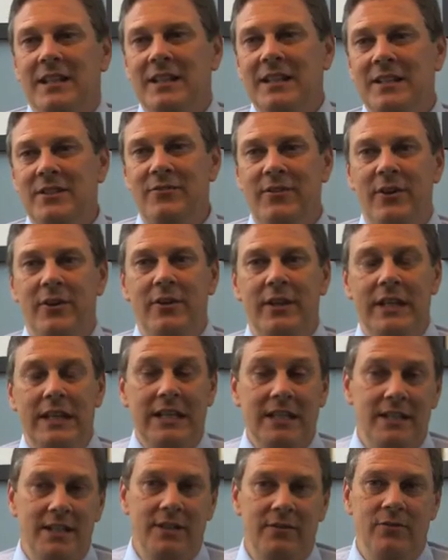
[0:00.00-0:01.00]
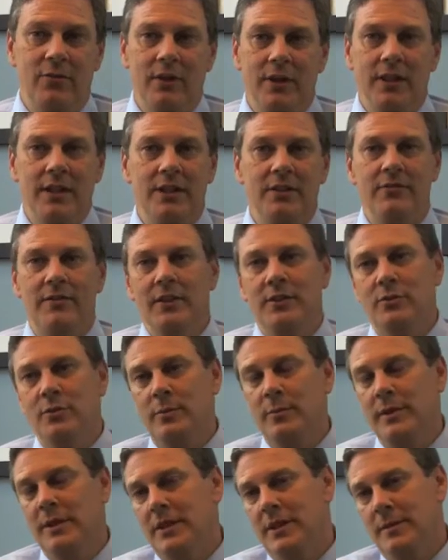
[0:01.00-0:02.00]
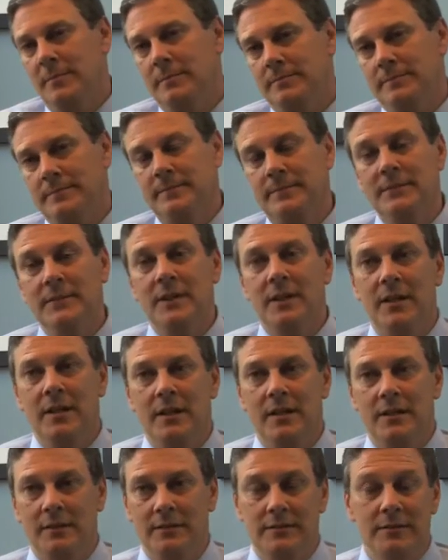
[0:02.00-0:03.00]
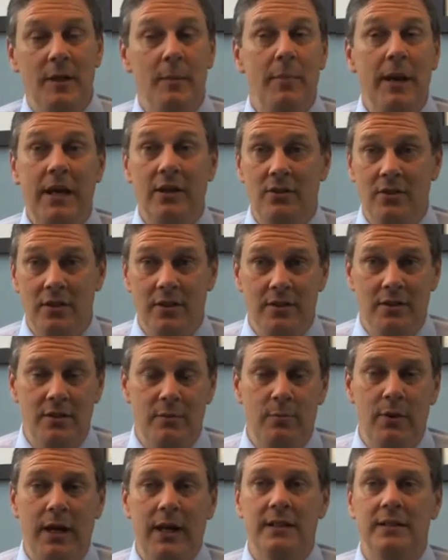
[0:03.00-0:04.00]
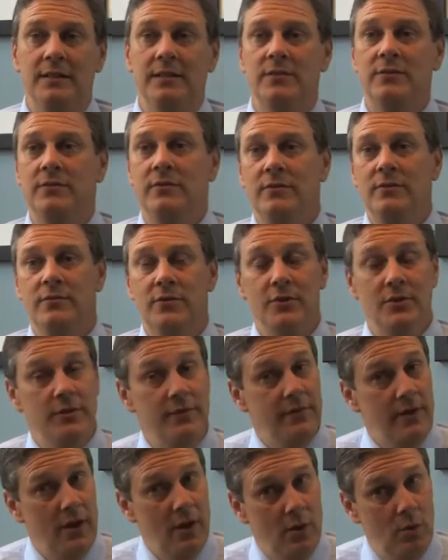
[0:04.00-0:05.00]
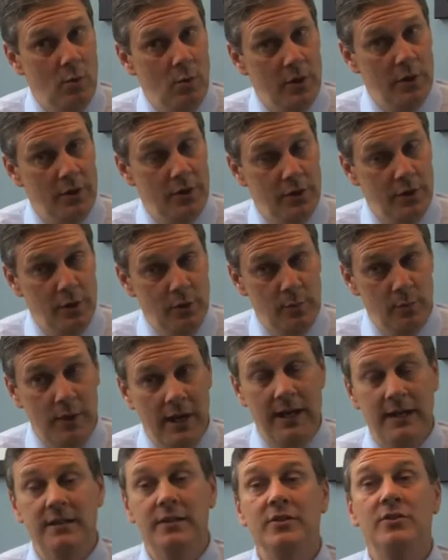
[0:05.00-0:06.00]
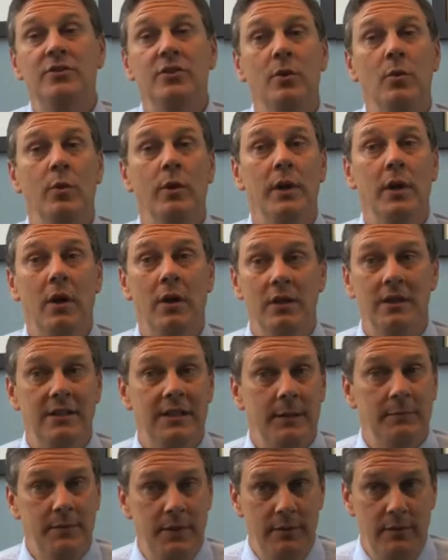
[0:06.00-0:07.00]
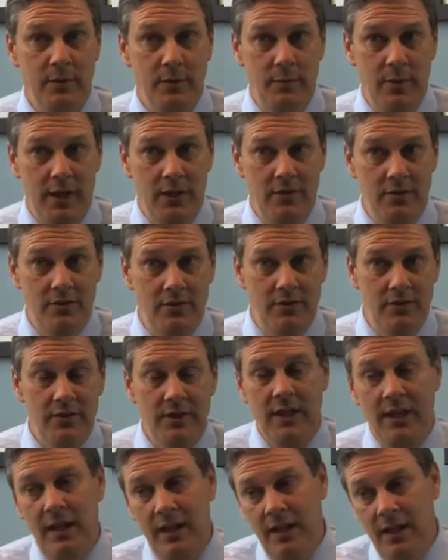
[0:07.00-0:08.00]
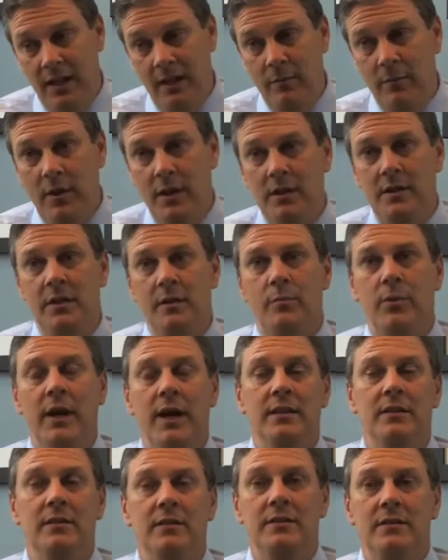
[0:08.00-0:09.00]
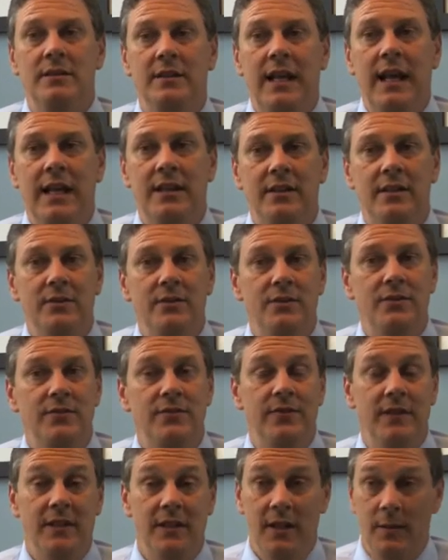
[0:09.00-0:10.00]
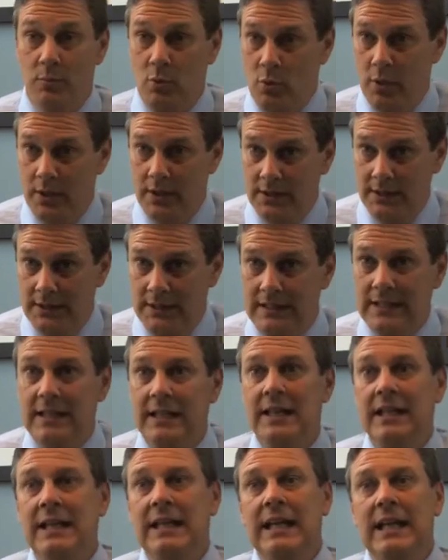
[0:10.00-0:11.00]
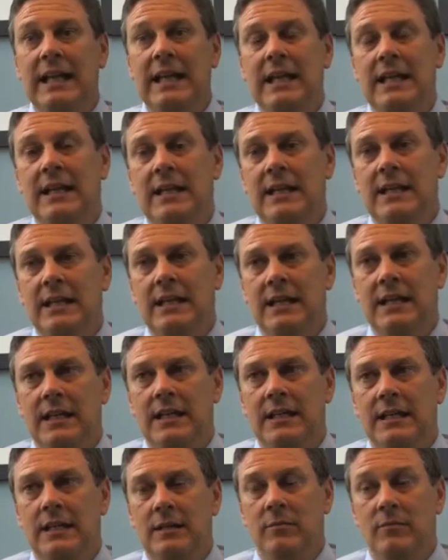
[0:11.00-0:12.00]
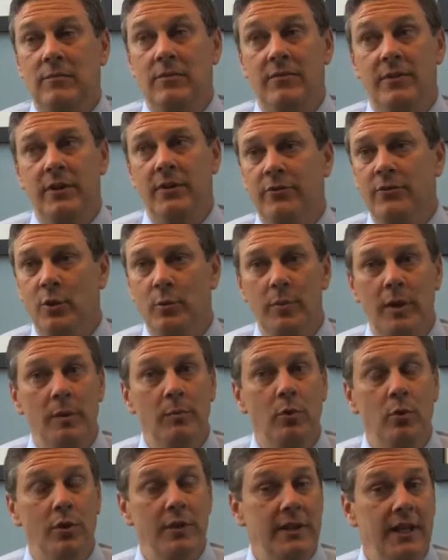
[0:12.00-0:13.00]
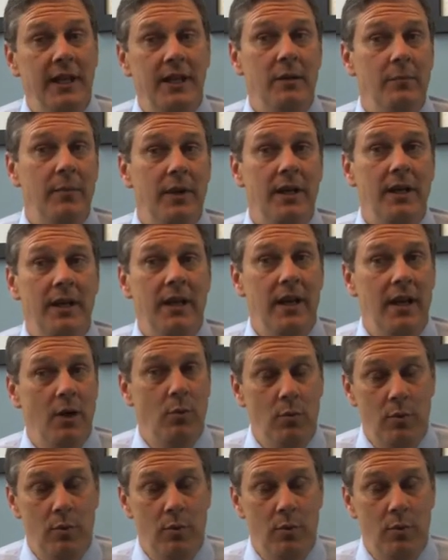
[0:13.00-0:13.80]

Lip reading: It's very easy for an individual to become a patient in this practice. First of all, we're a new practice, so we are accepting new patients. But the practice in Athens fill up quickly, and very few people are taking Medicare.